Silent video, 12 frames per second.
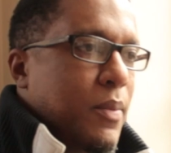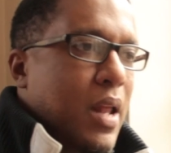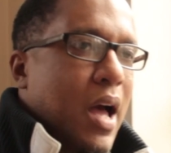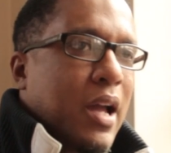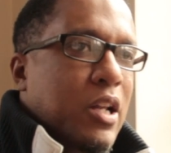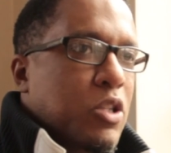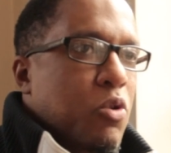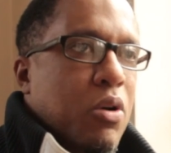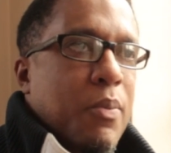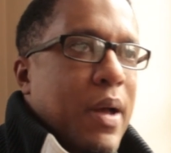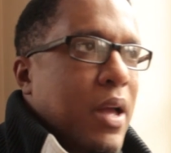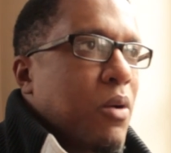mean, I could
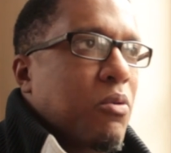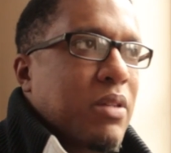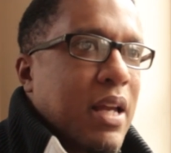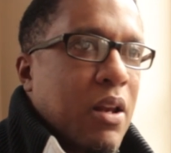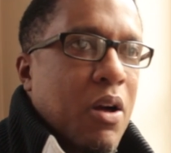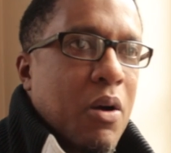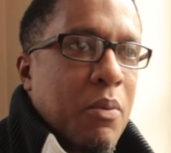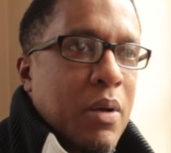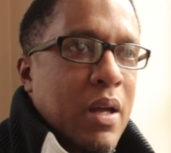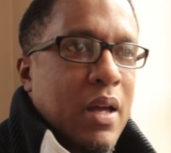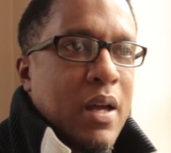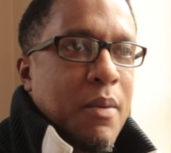talk about it all day long,
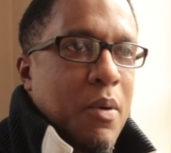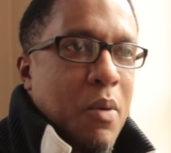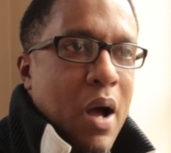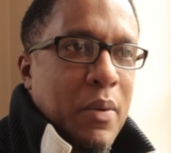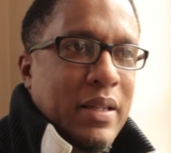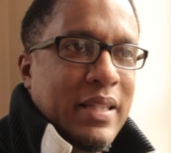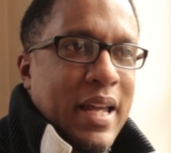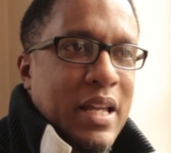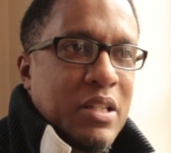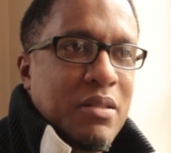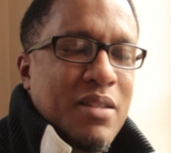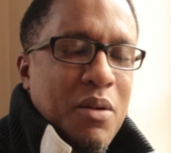but what I would say
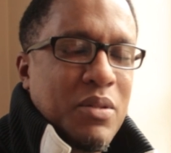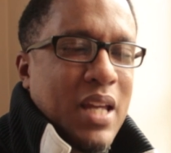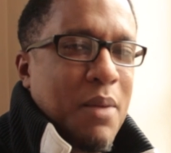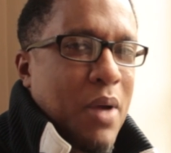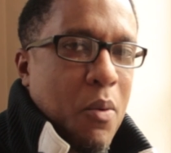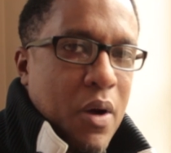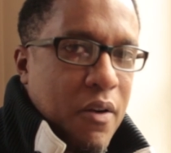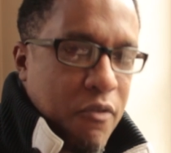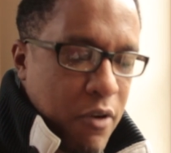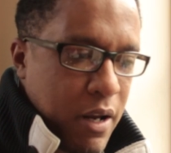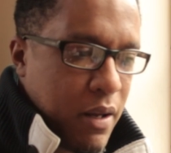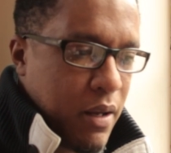is don't take my word
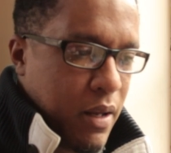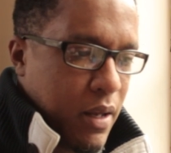for it.